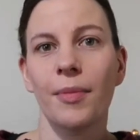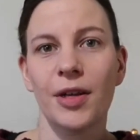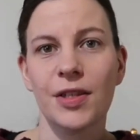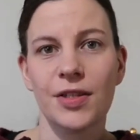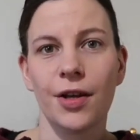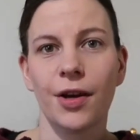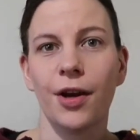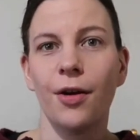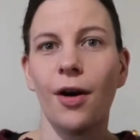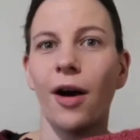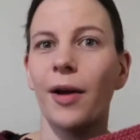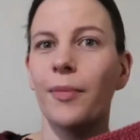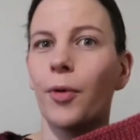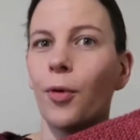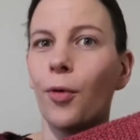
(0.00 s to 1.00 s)
So
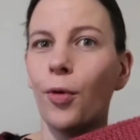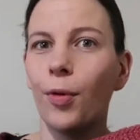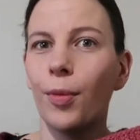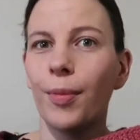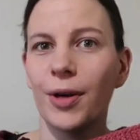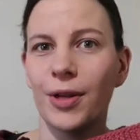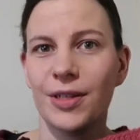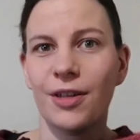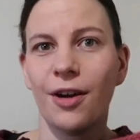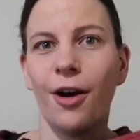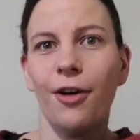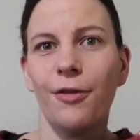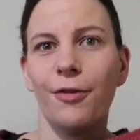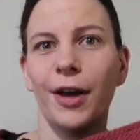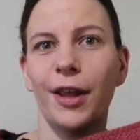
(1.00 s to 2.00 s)
I'm almost
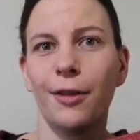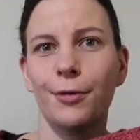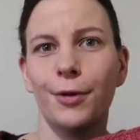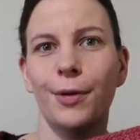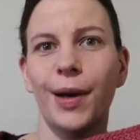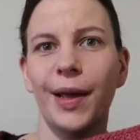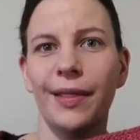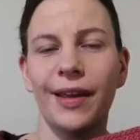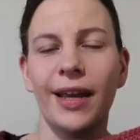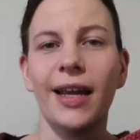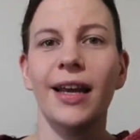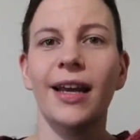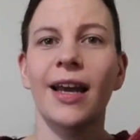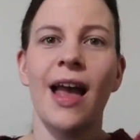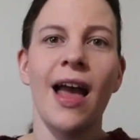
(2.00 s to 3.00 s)
halfway through, I
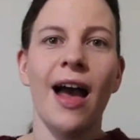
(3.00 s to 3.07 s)
think,